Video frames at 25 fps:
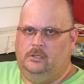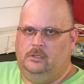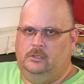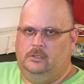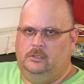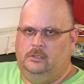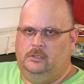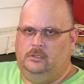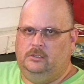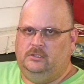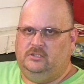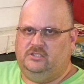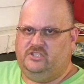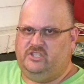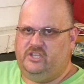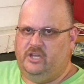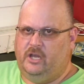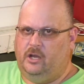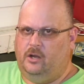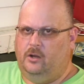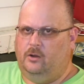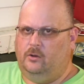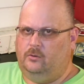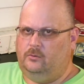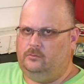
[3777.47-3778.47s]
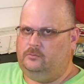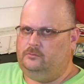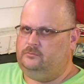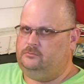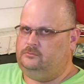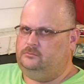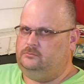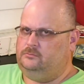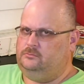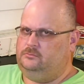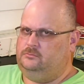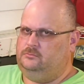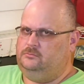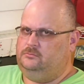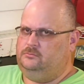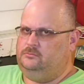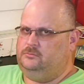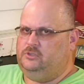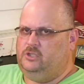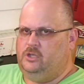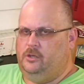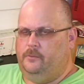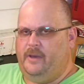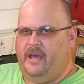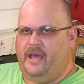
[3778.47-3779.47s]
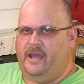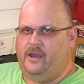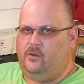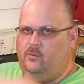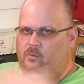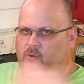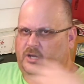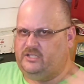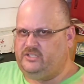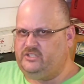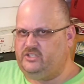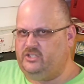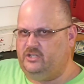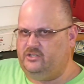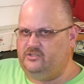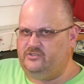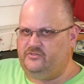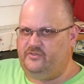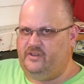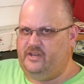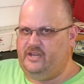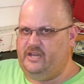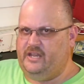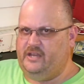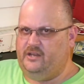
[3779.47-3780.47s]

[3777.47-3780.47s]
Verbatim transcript: So go back, watch those videos.